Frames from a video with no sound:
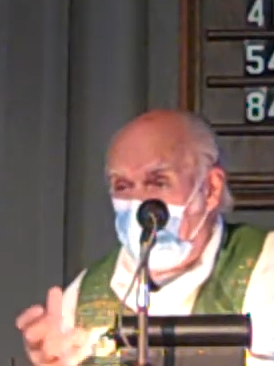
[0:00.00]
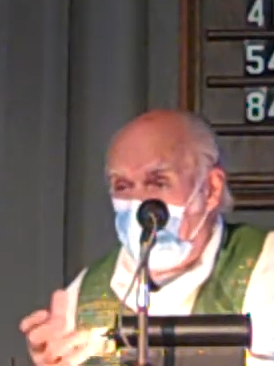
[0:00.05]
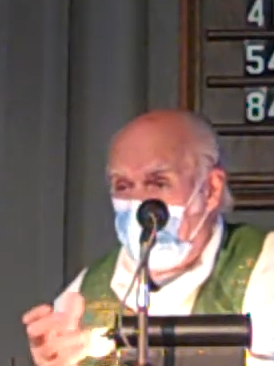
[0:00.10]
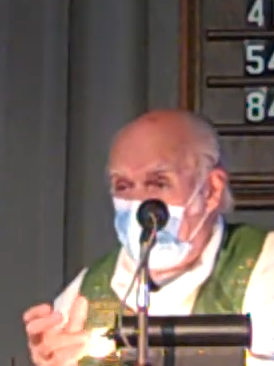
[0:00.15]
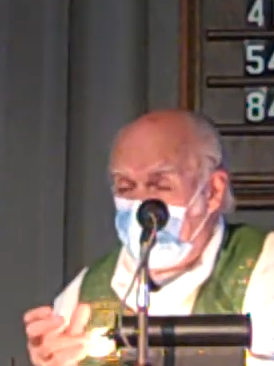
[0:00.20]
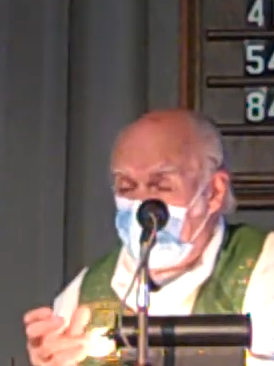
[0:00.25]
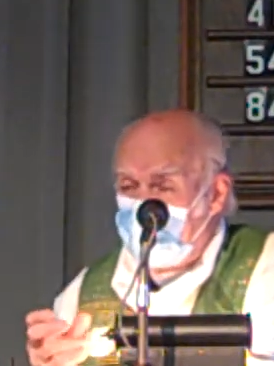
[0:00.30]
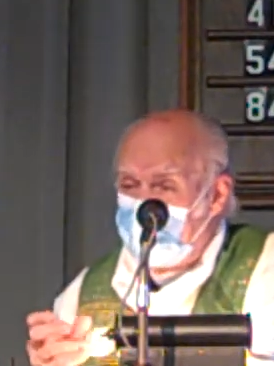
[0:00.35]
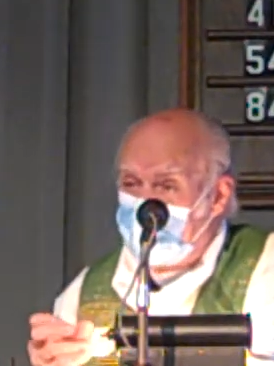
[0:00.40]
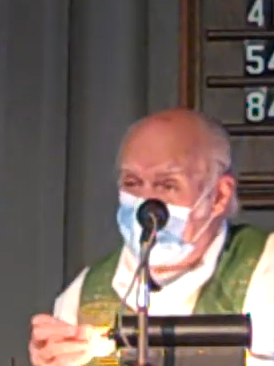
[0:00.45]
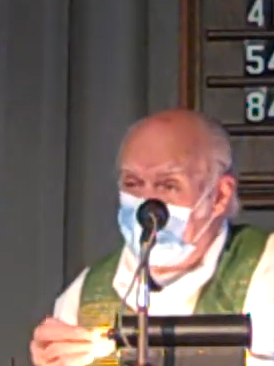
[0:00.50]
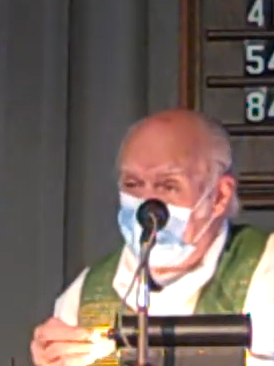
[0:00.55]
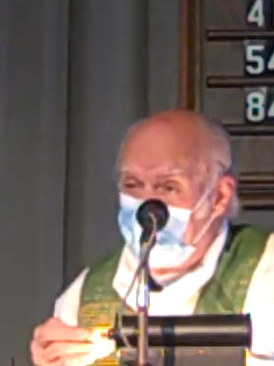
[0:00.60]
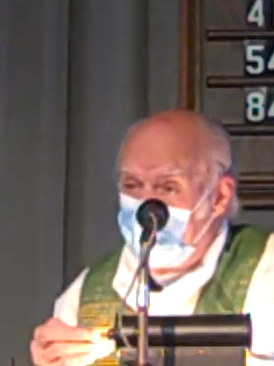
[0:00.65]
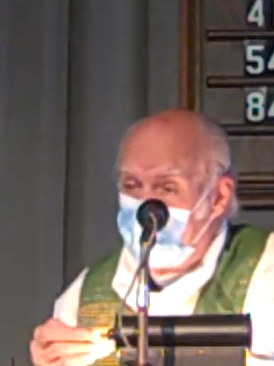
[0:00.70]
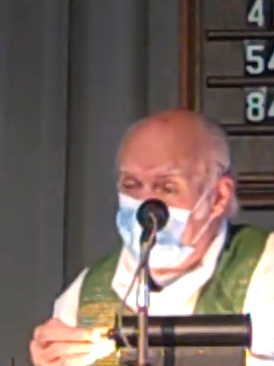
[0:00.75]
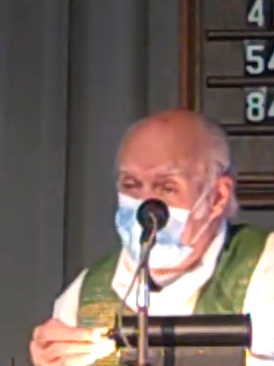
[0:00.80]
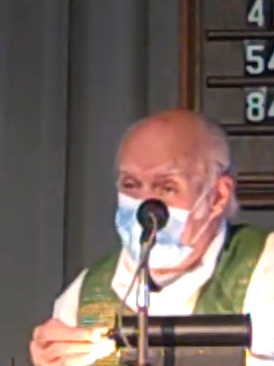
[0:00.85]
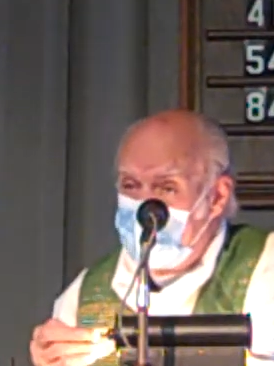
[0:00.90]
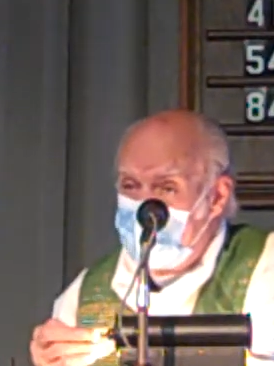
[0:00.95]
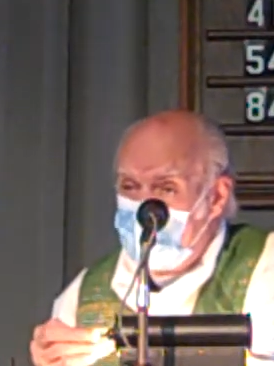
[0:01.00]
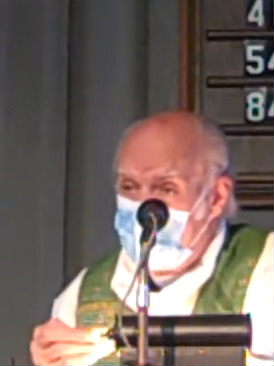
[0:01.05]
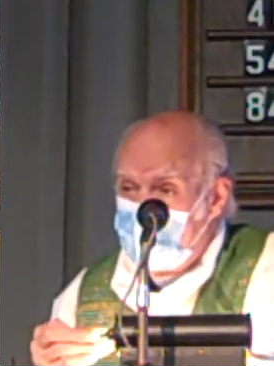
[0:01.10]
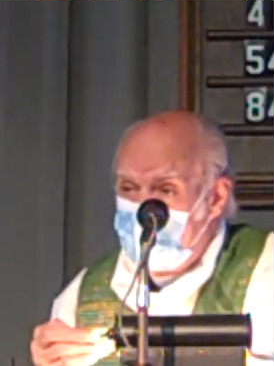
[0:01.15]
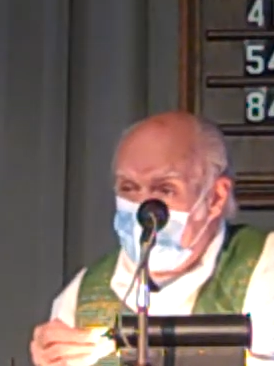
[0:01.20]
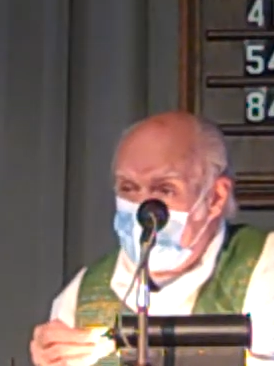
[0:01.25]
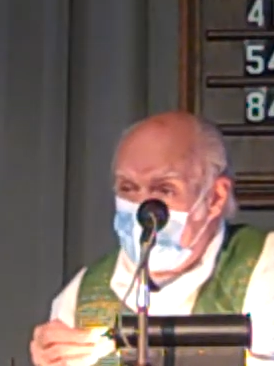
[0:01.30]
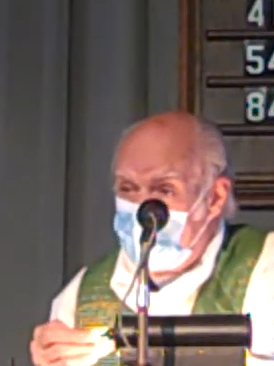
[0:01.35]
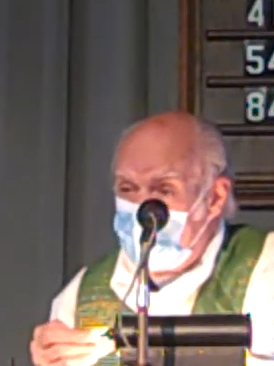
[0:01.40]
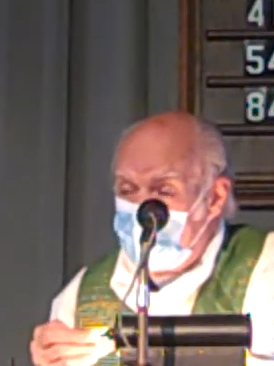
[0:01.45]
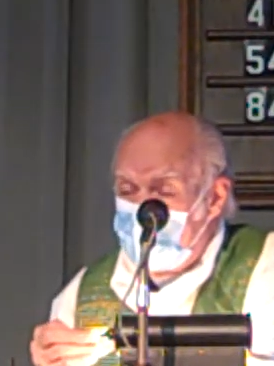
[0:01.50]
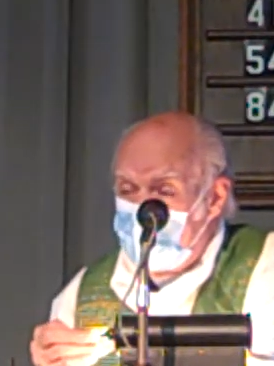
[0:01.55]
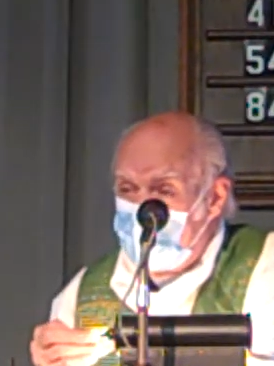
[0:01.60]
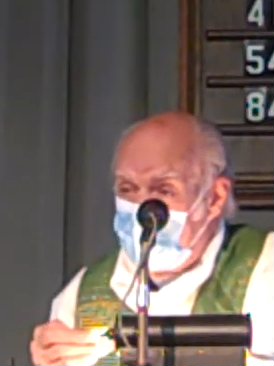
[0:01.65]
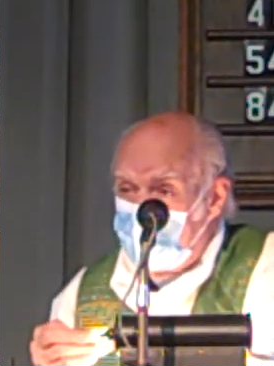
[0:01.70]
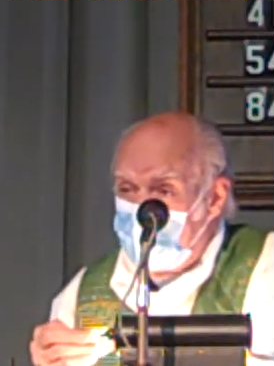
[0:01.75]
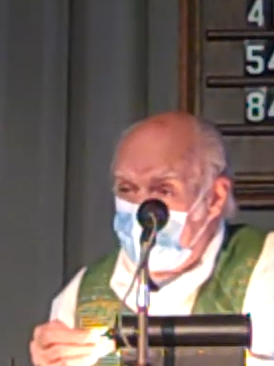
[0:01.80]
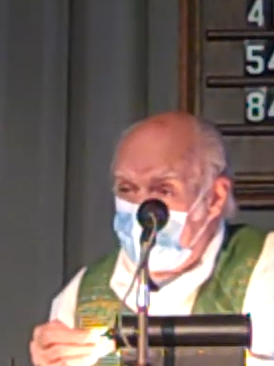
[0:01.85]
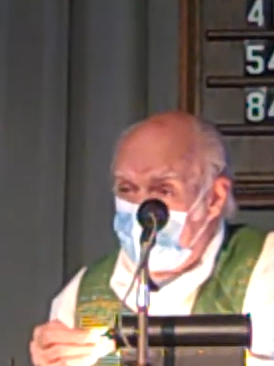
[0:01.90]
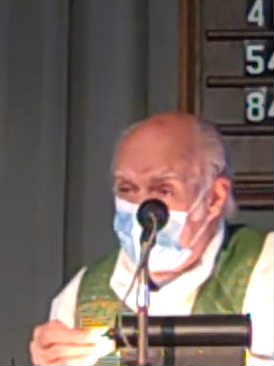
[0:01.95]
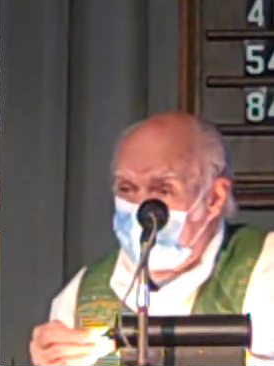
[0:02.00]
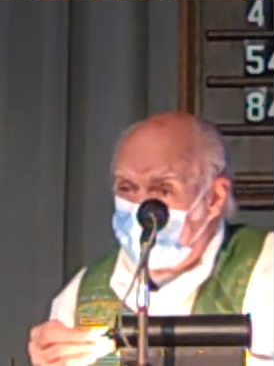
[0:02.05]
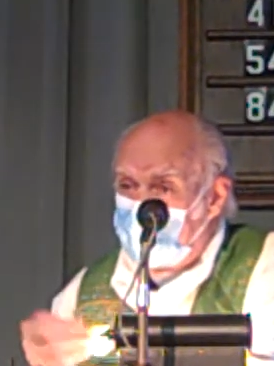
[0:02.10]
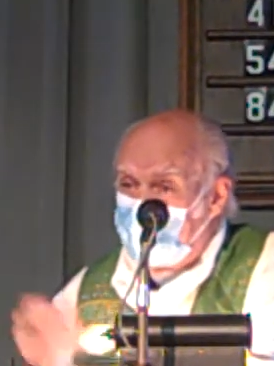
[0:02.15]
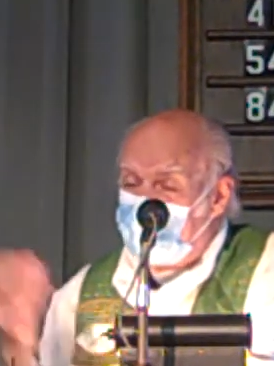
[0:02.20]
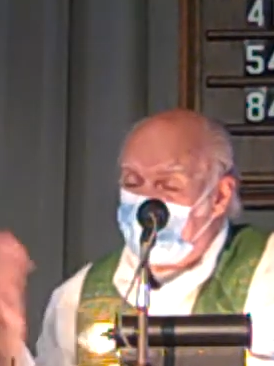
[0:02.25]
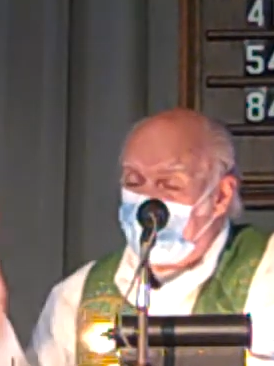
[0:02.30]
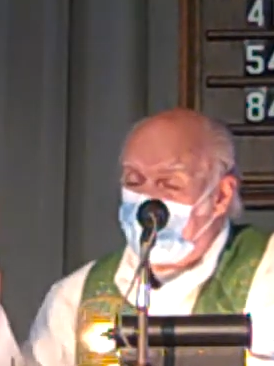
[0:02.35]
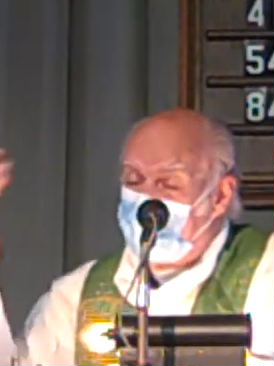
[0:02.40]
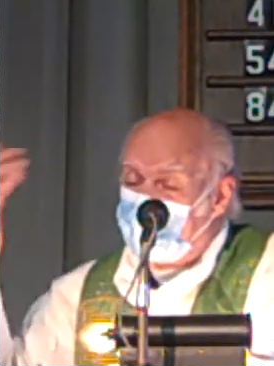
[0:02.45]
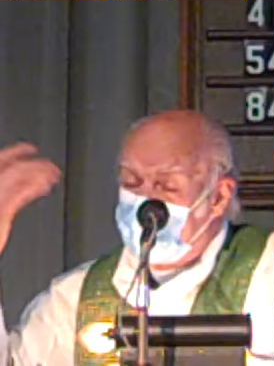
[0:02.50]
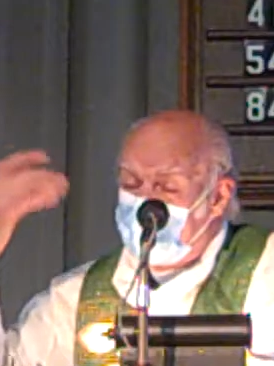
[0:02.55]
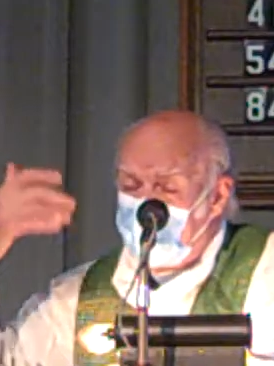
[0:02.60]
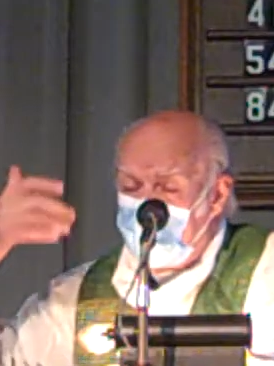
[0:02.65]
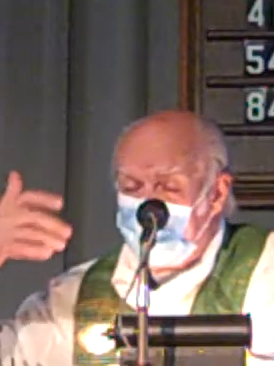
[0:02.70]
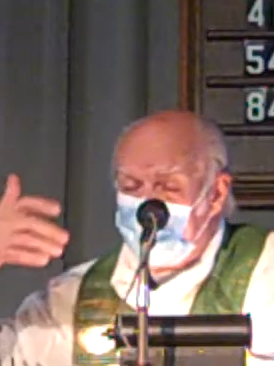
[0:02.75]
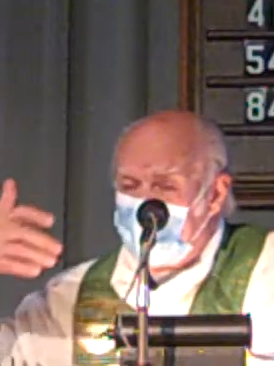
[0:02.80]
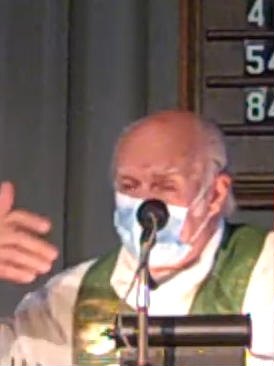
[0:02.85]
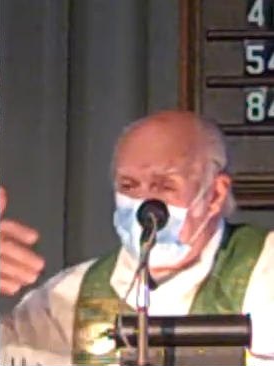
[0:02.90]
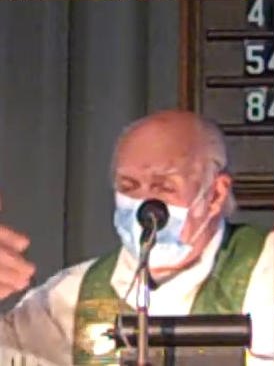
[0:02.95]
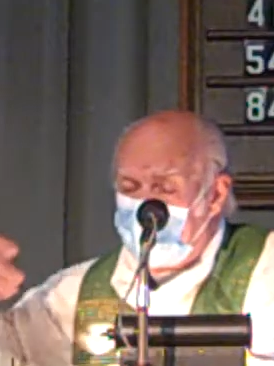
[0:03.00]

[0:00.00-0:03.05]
part of you. Some of